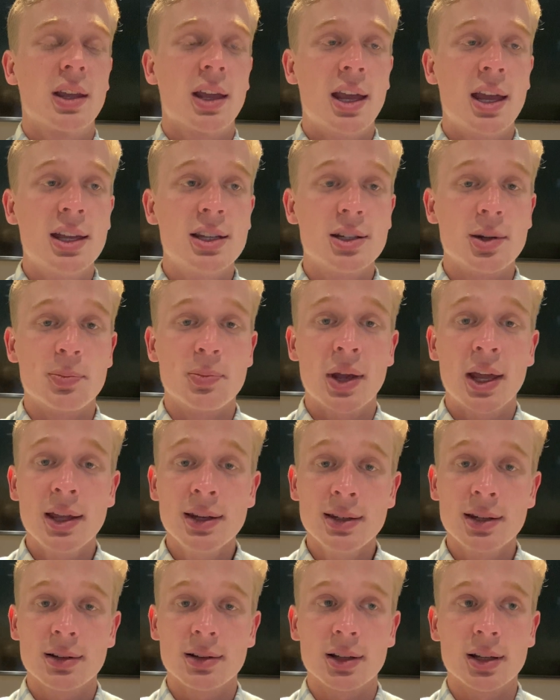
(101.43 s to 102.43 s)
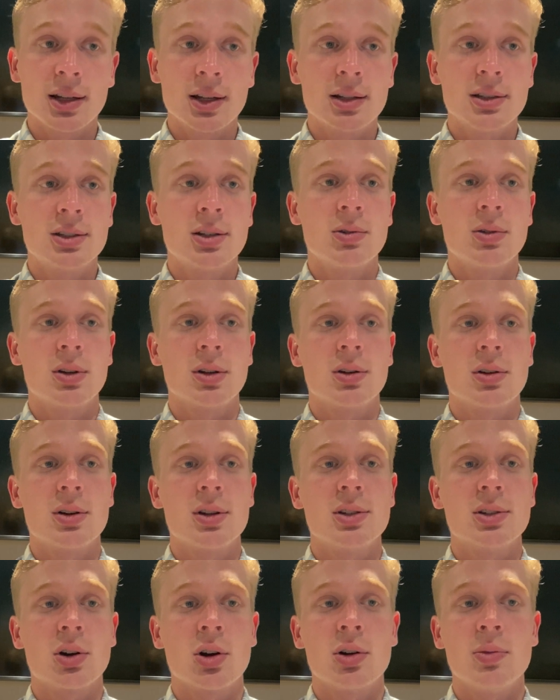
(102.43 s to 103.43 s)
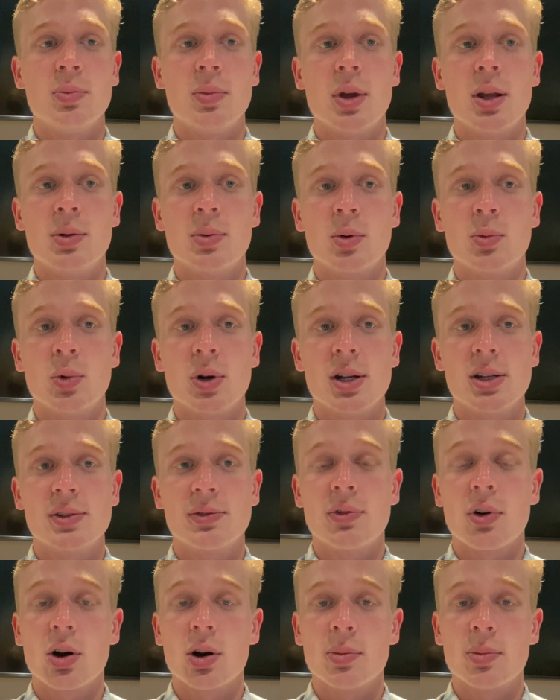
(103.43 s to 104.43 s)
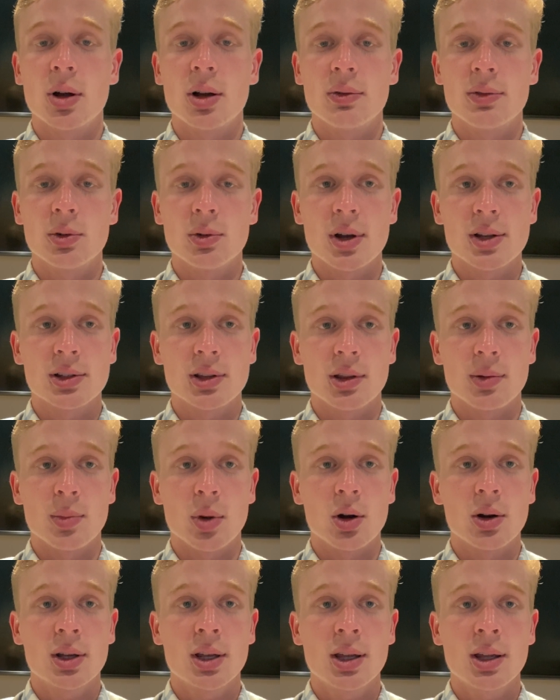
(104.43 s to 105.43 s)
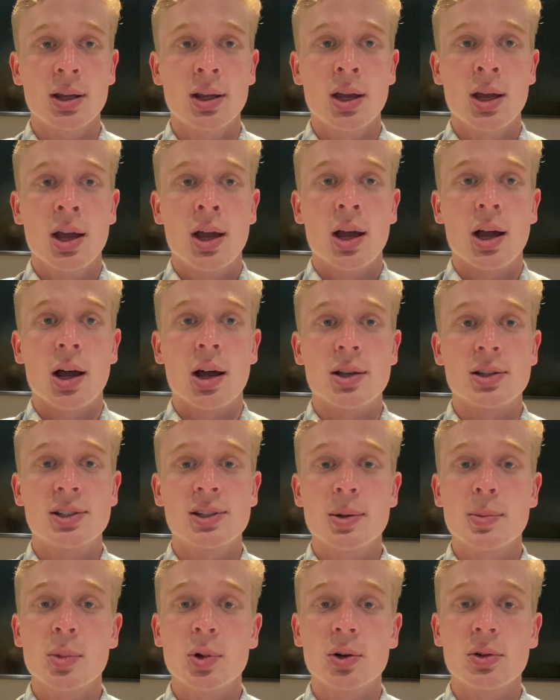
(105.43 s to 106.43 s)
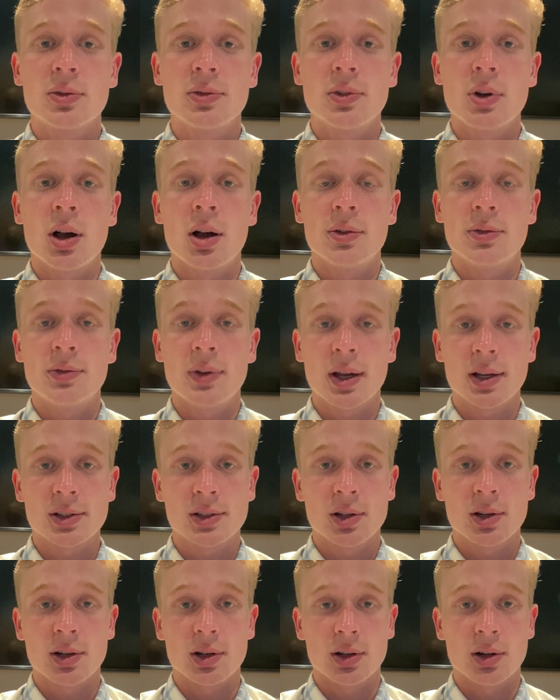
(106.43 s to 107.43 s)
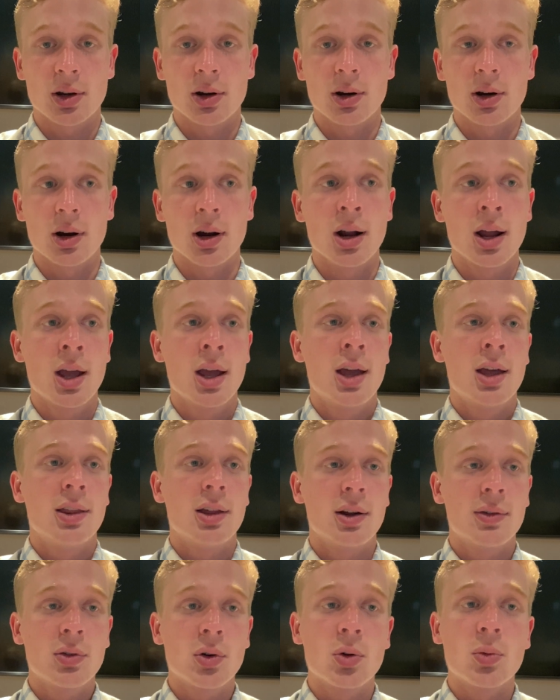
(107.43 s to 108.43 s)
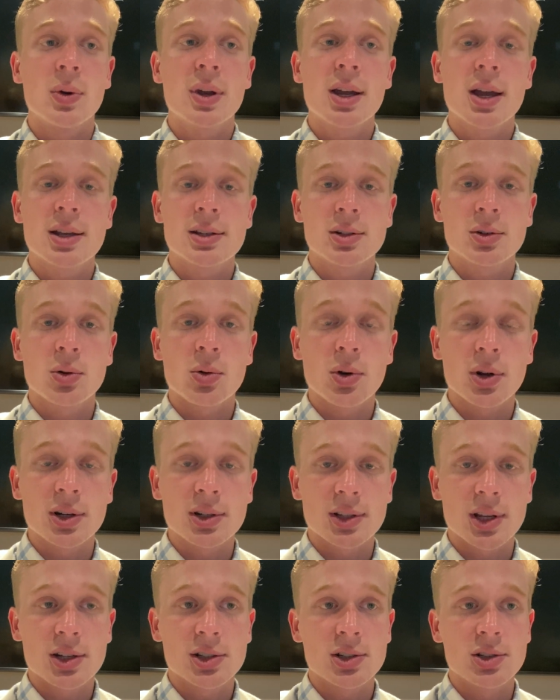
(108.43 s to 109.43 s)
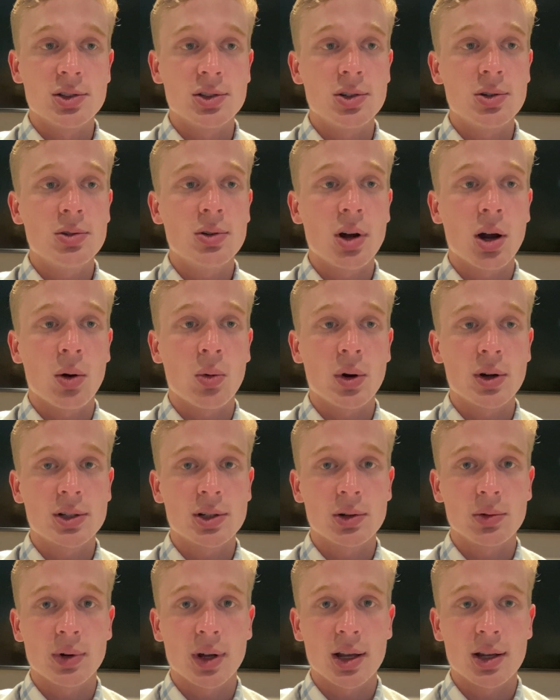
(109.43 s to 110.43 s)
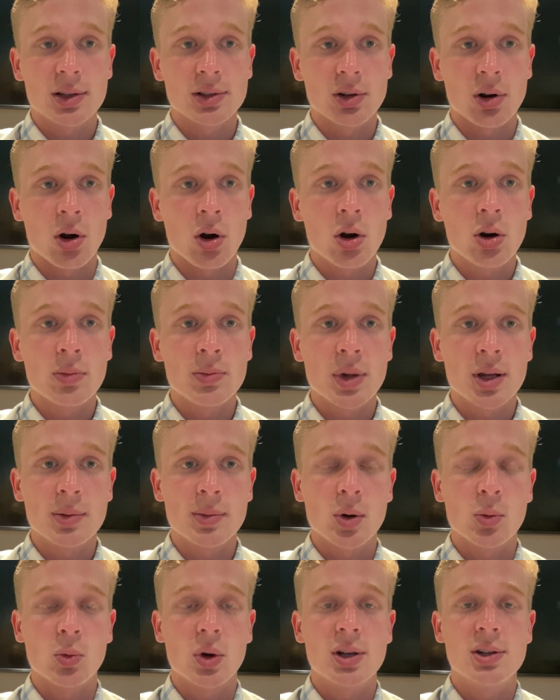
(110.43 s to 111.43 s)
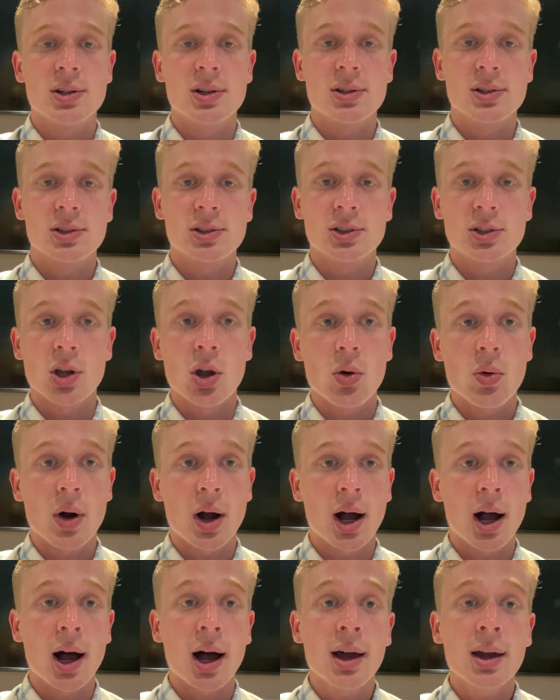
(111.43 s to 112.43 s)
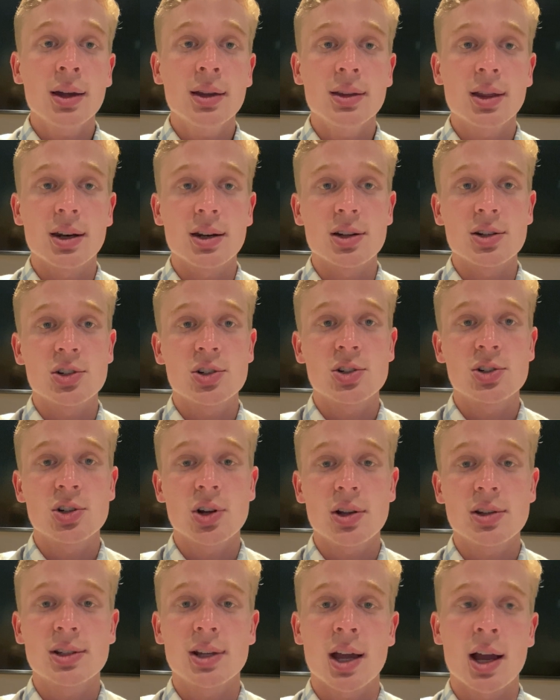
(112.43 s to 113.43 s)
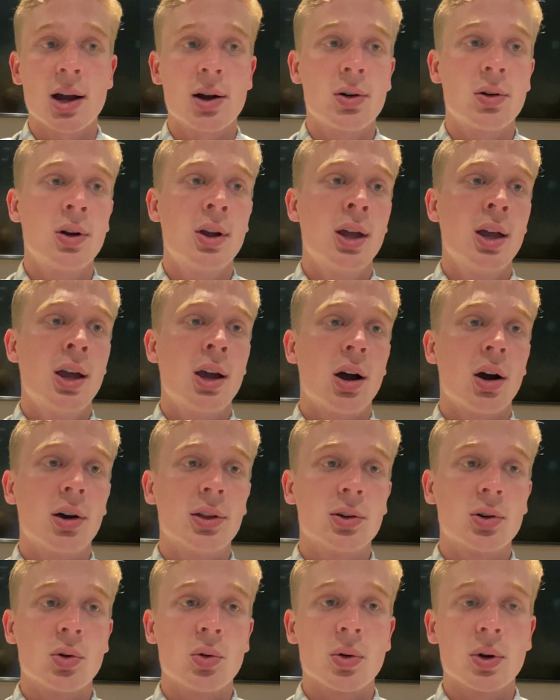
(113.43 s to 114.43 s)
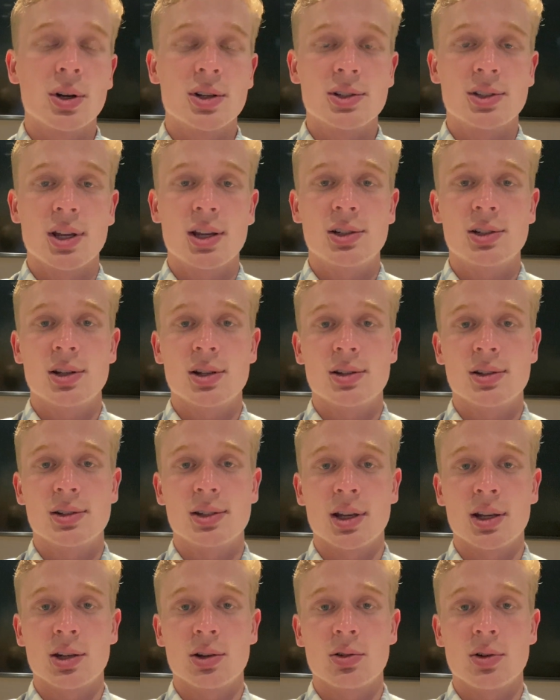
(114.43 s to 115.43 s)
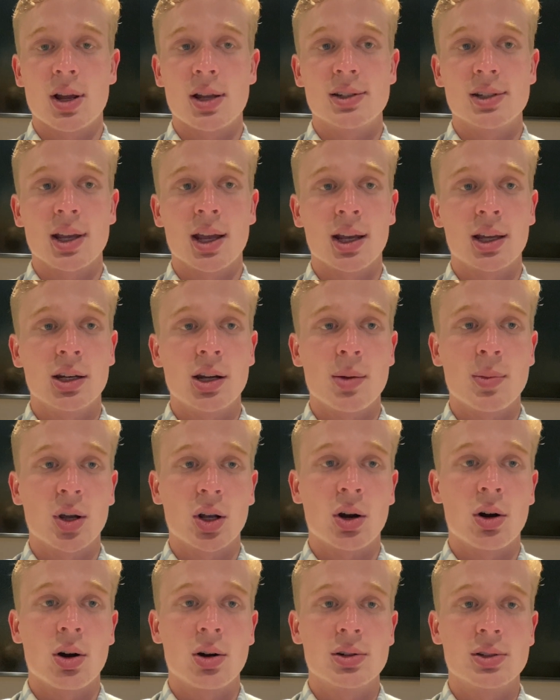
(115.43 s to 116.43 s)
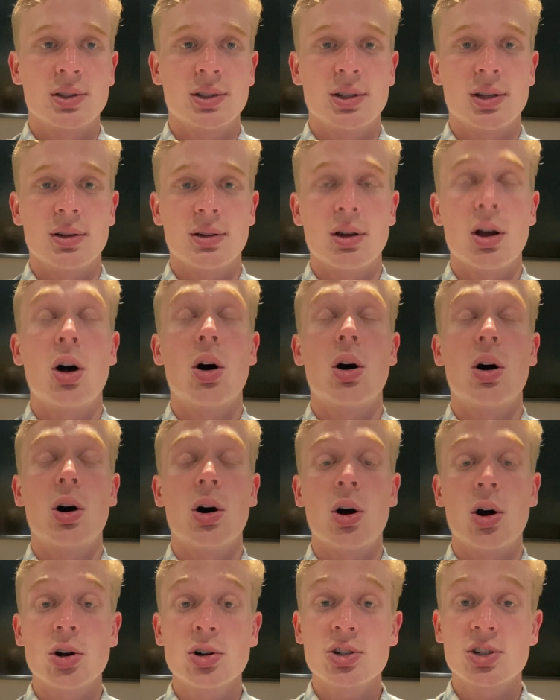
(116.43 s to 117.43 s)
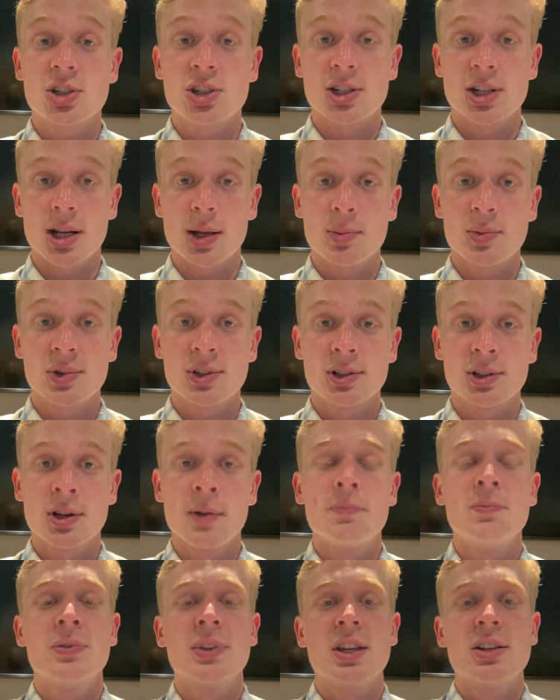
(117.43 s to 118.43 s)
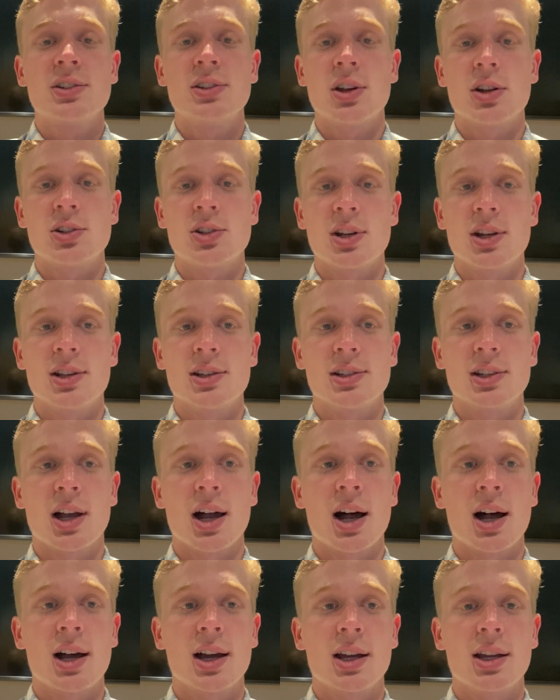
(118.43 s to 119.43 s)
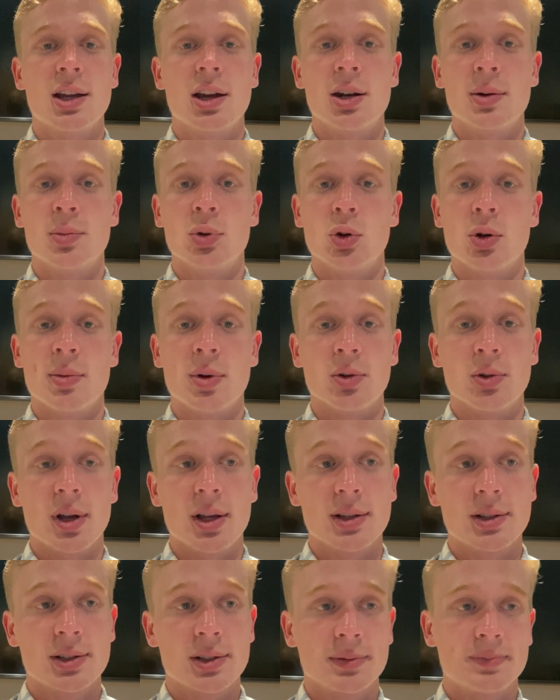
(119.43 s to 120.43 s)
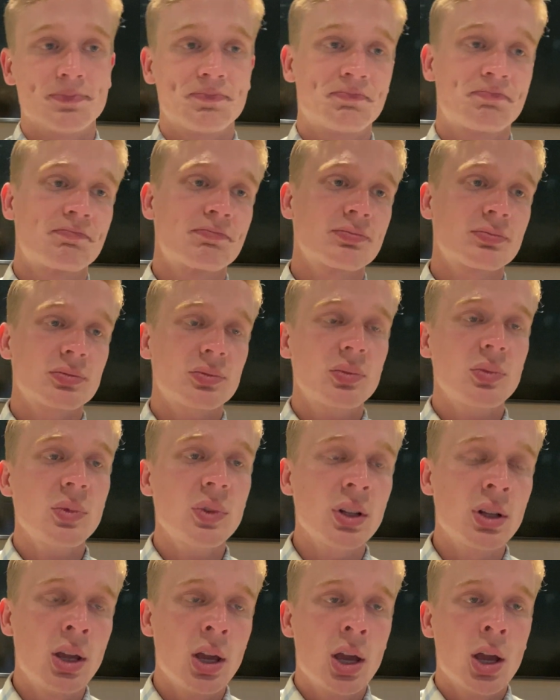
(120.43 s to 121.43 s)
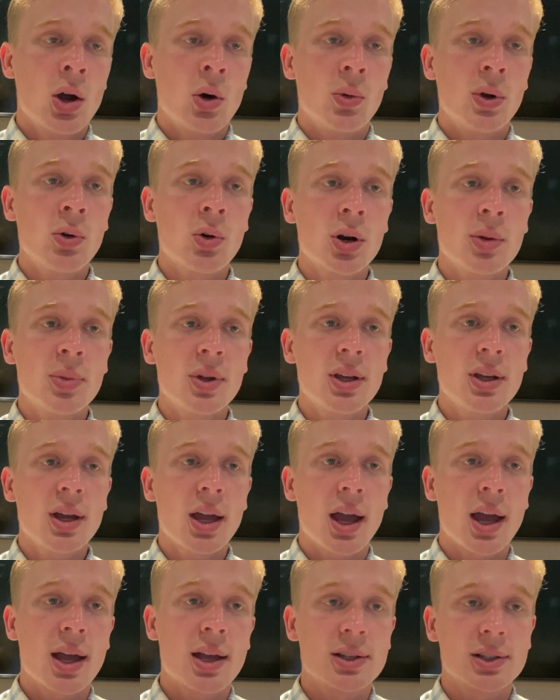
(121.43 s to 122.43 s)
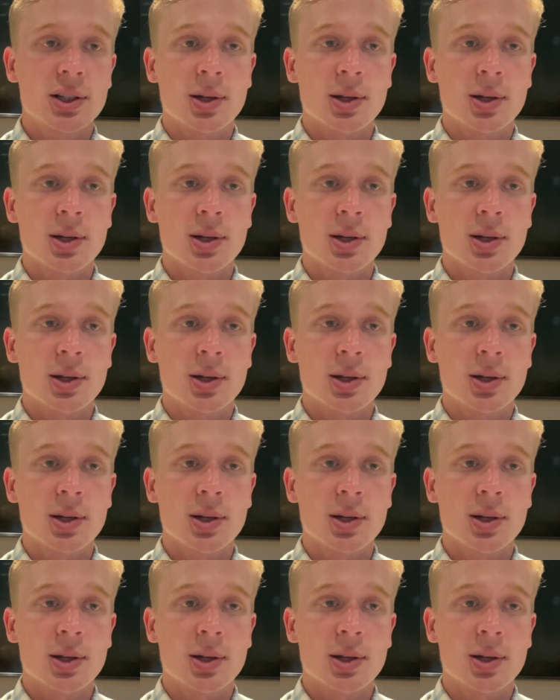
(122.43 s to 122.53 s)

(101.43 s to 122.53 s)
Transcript: independently to increase our minimum wage far above the rest of the market, similar effects could occur. Therefore, we as an organization do not want to raise our minimum wages so high that it shuts out other organizations and creates economic hardships such as high unemployment rates. We want to be as